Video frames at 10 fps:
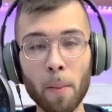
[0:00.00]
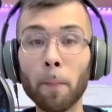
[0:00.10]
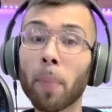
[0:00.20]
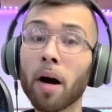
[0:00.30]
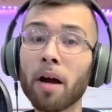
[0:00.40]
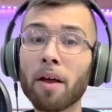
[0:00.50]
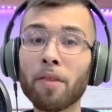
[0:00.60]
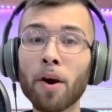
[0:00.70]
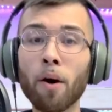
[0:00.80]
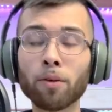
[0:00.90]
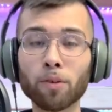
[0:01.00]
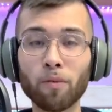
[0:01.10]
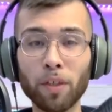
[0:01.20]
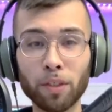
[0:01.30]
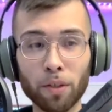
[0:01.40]
but they also
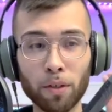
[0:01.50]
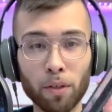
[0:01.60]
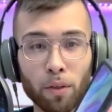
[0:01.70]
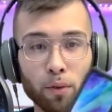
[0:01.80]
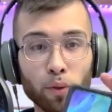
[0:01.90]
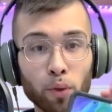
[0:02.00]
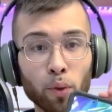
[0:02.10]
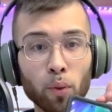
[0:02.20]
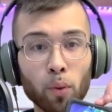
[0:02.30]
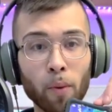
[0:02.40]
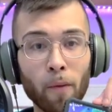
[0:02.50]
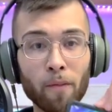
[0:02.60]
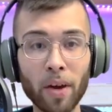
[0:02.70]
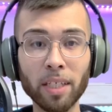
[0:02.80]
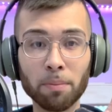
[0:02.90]
feature 2
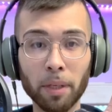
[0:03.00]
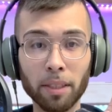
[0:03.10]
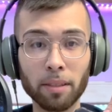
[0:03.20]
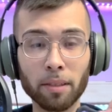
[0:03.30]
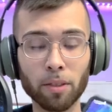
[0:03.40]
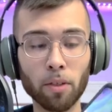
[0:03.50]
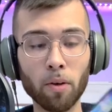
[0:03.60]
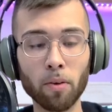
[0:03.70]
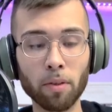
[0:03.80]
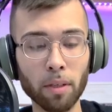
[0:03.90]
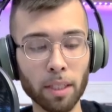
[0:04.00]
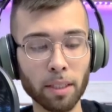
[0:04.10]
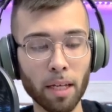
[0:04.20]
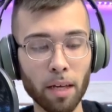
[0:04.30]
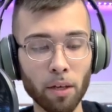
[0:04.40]
faceplates. So
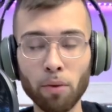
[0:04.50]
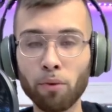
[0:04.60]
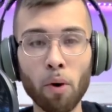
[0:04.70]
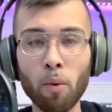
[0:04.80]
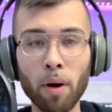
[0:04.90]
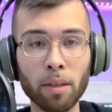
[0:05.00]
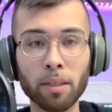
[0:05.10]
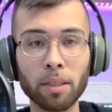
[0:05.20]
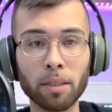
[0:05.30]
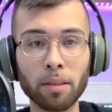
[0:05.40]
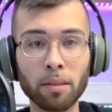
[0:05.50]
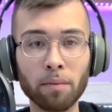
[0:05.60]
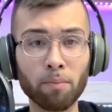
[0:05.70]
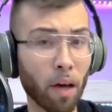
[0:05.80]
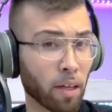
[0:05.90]
let's say you don't want this
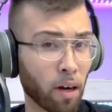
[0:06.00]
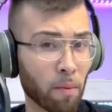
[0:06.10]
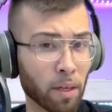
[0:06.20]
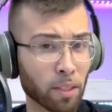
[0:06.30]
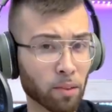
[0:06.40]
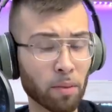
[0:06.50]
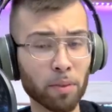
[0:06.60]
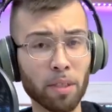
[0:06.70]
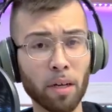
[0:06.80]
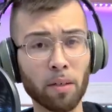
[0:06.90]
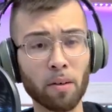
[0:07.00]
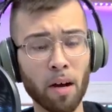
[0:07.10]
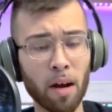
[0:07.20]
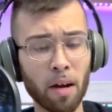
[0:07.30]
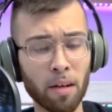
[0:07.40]
polycarbonate screen protector
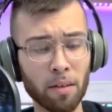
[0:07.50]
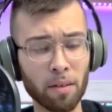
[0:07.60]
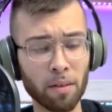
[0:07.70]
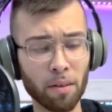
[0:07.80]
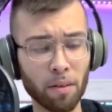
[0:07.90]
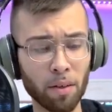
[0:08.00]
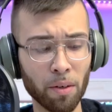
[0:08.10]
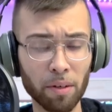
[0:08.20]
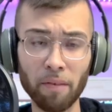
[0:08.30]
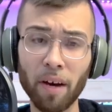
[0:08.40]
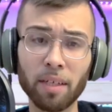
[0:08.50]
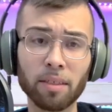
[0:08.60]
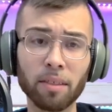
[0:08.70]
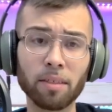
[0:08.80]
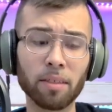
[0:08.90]
on your
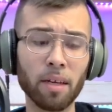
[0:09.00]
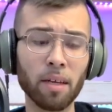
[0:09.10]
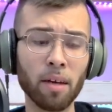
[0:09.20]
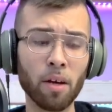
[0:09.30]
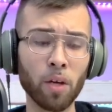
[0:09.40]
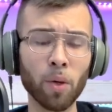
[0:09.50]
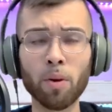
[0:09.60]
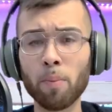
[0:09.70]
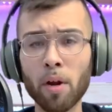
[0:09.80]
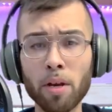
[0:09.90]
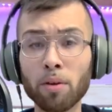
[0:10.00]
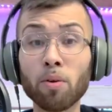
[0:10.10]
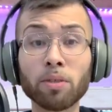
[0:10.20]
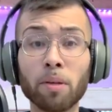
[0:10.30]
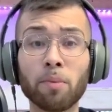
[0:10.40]
device. Let's say you want to put on your
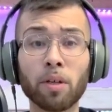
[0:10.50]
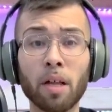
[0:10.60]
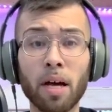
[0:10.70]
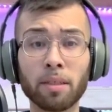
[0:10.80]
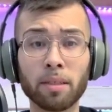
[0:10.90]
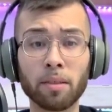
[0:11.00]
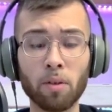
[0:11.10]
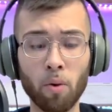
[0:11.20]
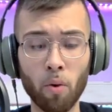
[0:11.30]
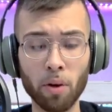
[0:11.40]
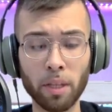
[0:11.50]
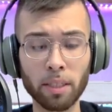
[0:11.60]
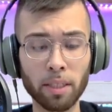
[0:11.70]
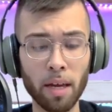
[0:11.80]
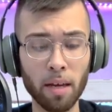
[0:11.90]
own tempered glass, or
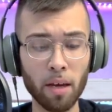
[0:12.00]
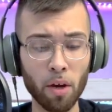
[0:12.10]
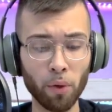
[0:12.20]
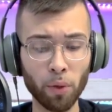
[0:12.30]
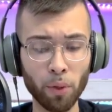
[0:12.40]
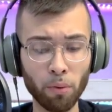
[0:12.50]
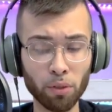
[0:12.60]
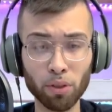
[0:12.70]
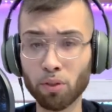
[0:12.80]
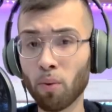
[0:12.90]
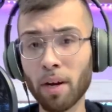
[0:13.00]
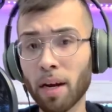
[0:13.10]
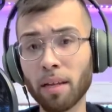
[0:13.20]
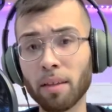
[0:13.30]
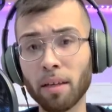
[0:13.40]
let's say you just don't want
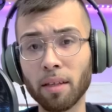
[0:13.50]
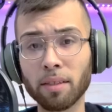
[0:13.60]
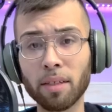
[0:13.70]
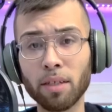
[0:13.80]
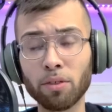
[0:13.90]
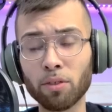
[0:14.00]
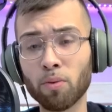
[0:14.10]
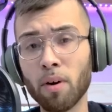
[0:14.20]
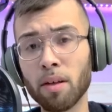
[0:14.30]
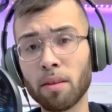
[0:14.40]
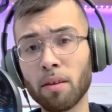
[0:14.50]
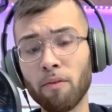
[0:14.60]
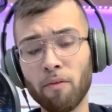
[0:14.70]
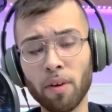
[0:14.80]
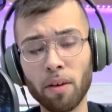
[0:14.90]
anything. Let's say you just want the
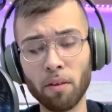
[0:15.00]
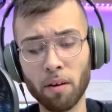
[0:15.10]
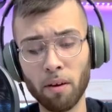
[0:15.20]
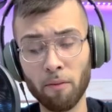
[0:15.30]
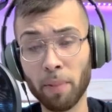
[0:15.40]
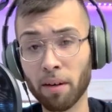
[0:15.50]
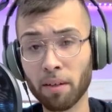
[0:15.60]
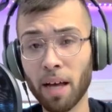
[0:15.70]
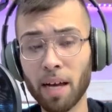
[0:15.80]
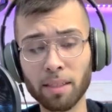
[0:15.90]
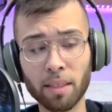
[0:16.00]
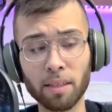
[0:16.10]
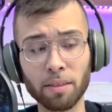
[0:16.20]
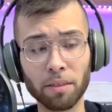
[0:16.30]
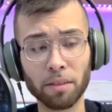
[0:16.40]
feel of bare glass
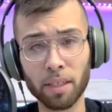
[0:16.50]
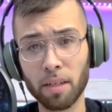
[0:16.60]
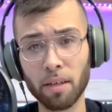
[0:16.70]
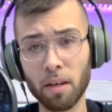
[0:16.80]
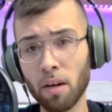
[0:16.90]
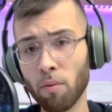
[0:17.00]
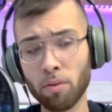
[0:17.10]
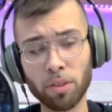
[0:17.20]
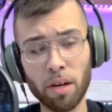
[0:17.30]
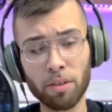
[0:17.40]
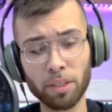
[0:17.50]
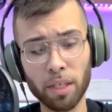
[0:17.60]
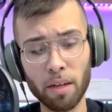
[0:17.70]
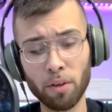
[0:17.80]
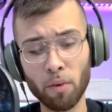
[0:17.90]
against your skin, which I
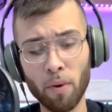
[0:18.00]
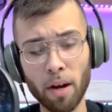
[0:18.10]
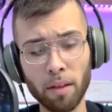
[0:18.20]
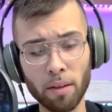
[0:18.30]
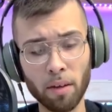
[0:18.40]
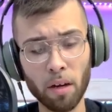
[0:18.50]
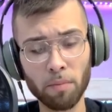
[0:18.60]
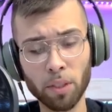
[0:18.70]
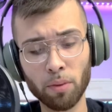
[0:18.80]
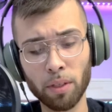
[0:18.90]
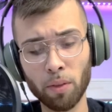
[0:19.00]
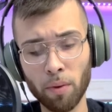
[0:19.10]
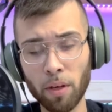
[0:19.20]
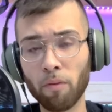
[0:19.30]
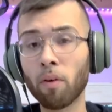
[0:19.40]
understand. You don't want anything to come between
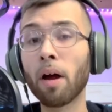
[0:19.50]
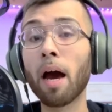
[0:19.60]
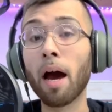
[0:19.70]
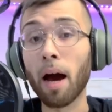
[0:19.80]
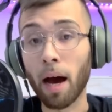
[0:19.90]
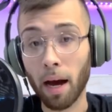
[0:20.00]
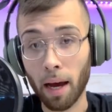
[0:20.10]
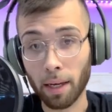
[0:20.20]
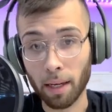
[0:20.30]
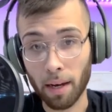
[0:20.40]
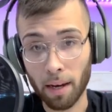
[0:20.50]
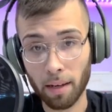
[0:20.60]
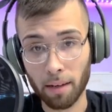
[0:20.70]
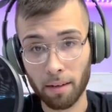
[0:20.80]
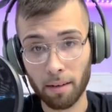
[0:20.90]
you and your phone. I get
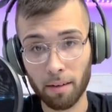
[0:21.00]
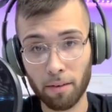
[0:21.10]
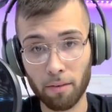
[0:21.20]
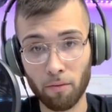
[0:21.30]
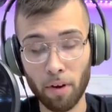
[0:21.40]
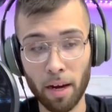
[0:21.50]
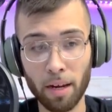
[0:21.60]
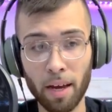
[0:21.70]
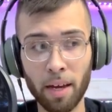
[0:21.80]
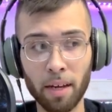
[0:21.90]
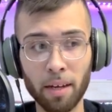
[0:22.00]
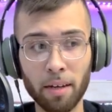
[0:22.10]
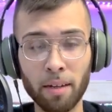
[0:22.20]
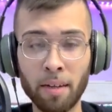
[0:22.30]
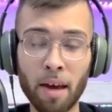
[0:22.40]
it, right?
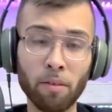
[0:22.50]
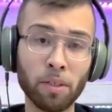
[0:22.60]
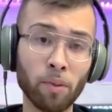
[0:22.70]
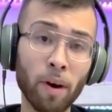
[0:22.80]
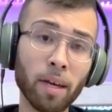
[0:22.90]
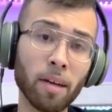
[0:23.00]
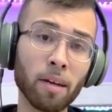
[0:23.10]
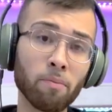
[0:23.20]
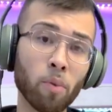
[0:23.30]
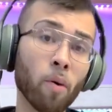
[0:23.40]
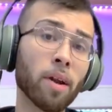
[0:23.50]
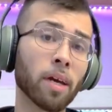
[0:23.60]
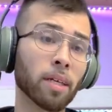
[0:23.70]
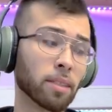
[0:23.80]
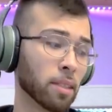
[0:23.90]
And not only do I get it,
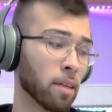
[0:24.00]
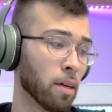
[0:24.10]
Poetic gets it.